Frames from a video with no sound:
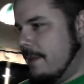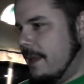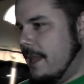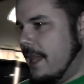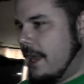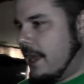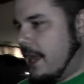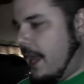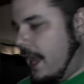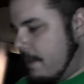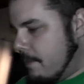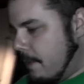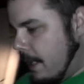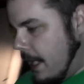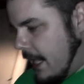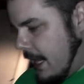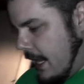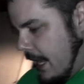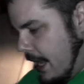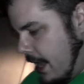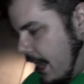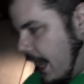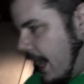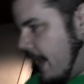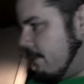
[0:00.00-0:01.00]
He's like, hey,
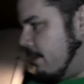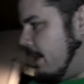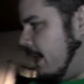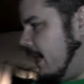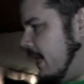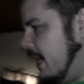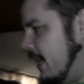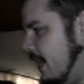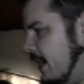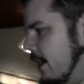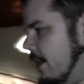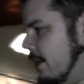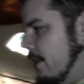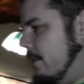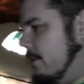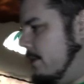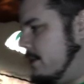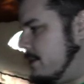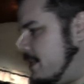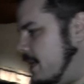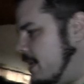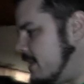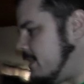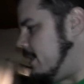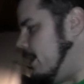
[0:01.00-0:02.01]
buddy, hey, buddy,
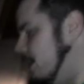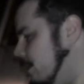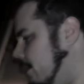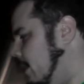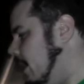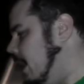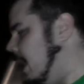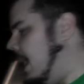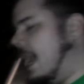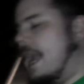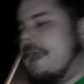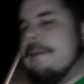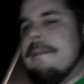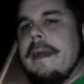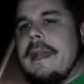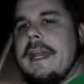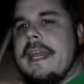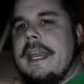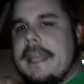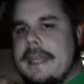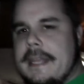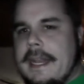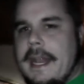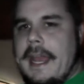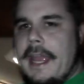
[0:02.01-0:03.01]
what's this do? Hey,
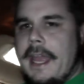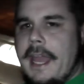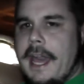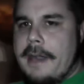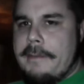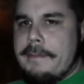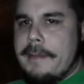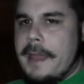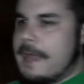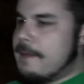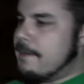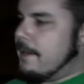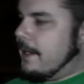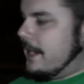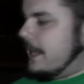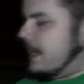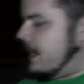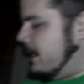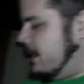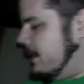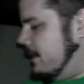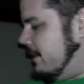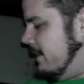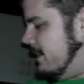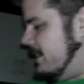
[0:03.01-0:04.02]
buddy, can I help? Hey,
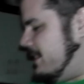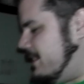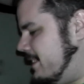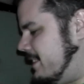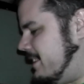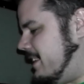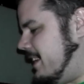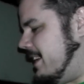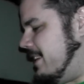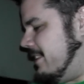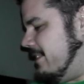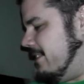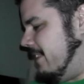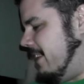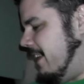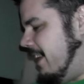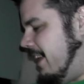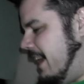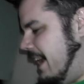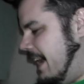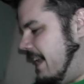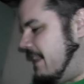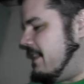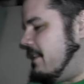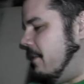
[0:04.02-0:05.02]
buddy. You know, he's just like
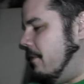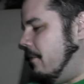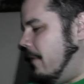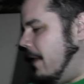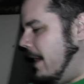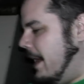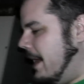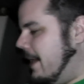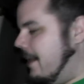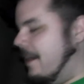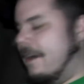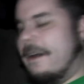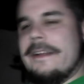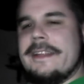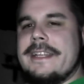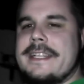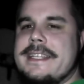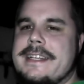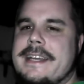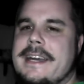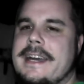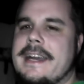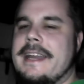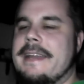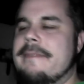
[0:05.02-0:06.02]
uh, in the way all the
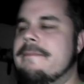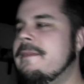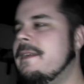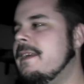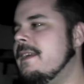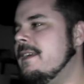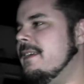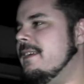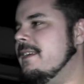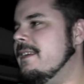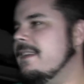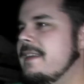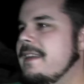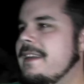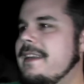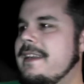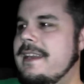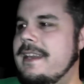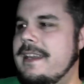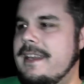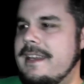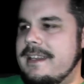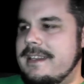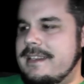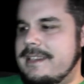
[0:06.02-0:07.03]
time.
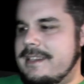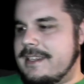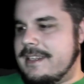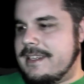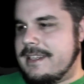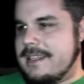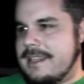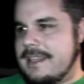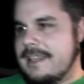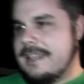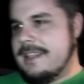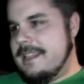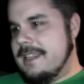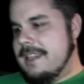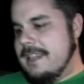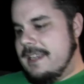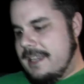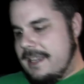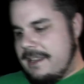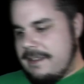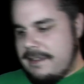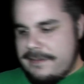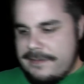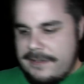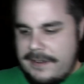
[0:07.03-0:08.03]
And uh,
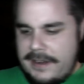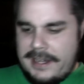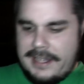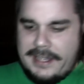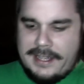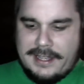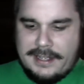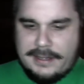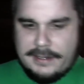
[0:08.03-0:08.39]
it was funny.